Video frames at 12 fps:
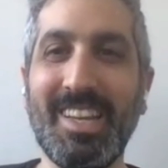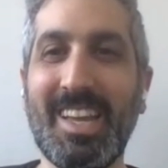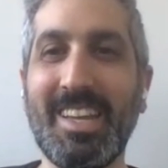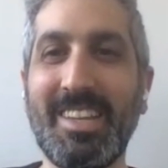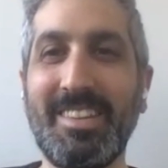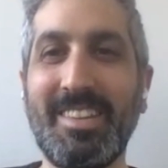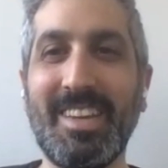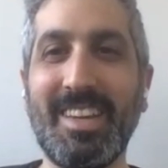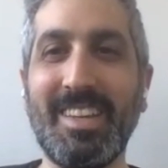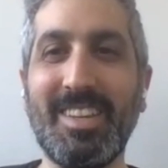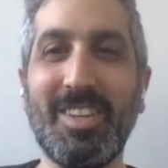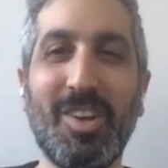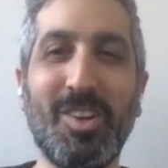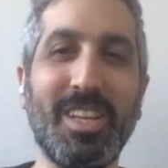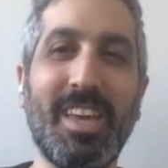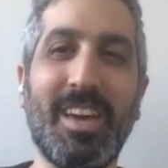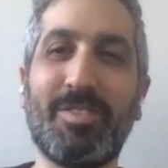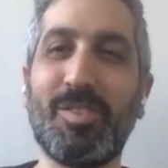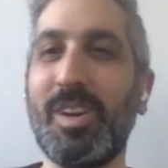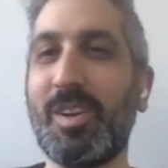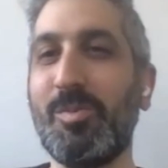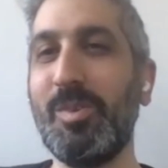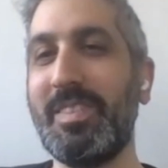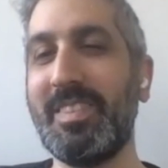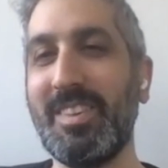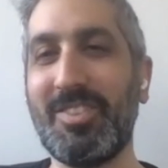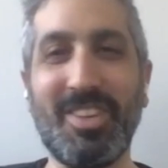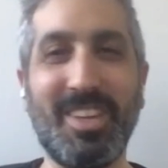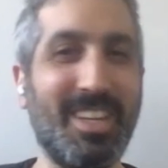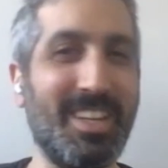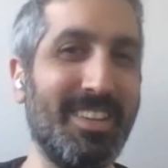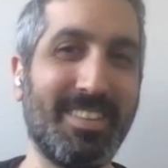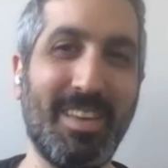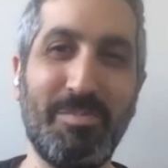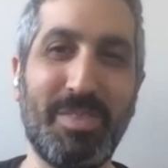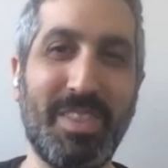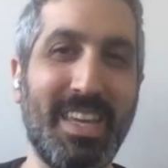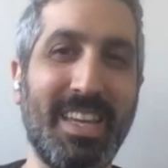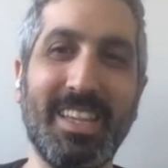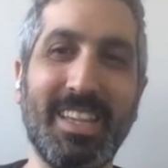And like you have to requisition or something.